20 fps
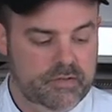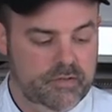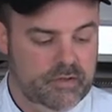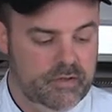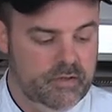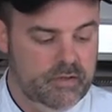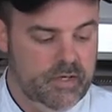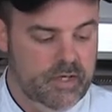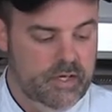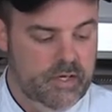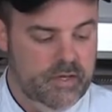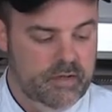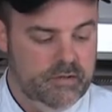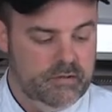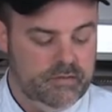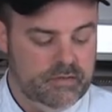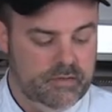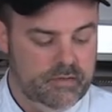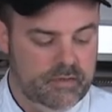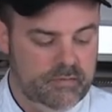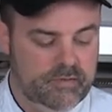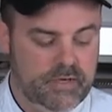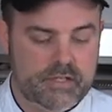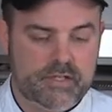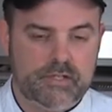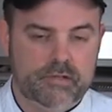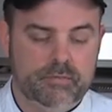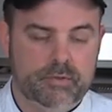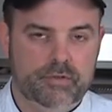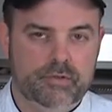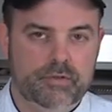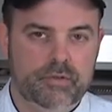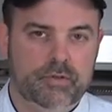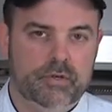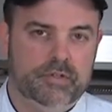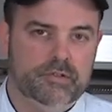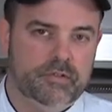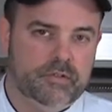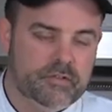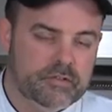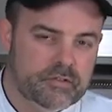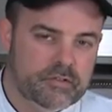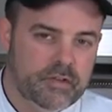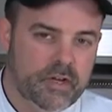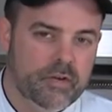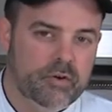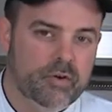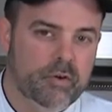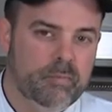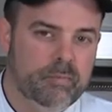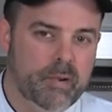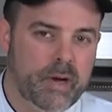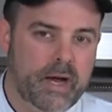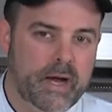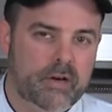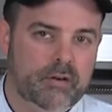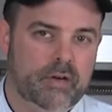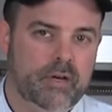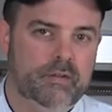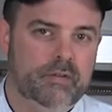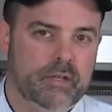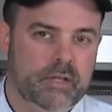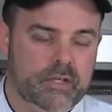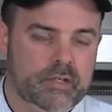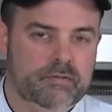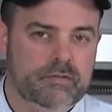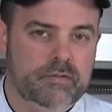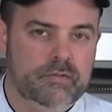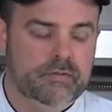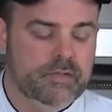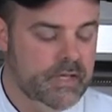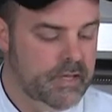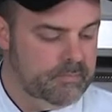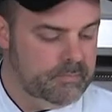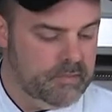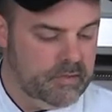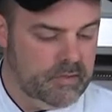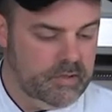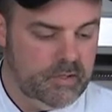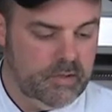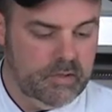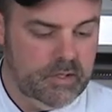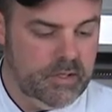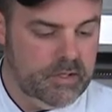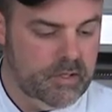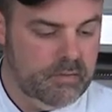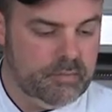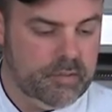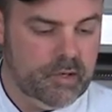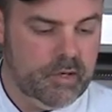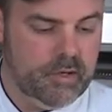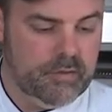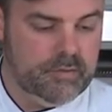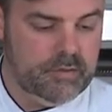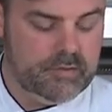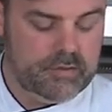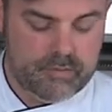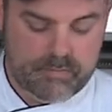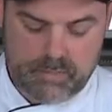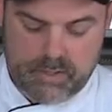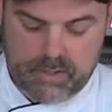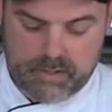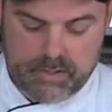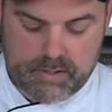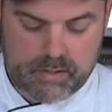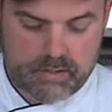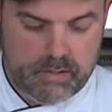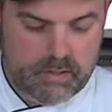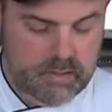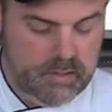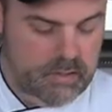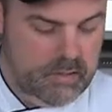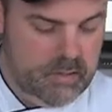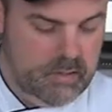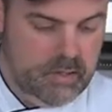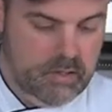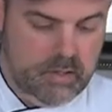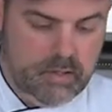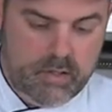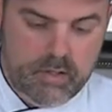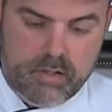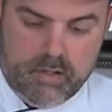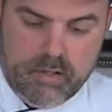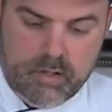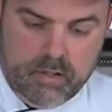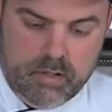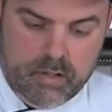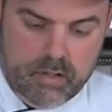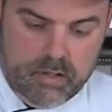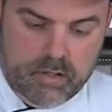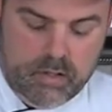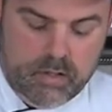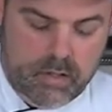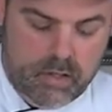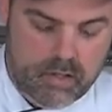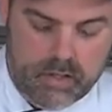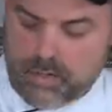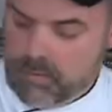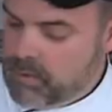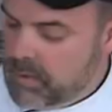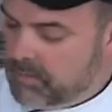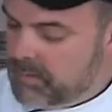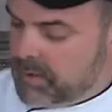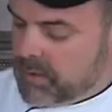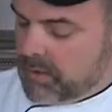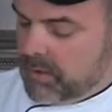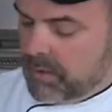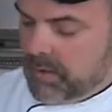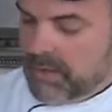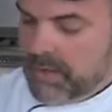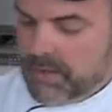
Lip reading: to the vegetable too. It's a subtle background that gives you depth in the broth that you're making. All right, well, I'm going to go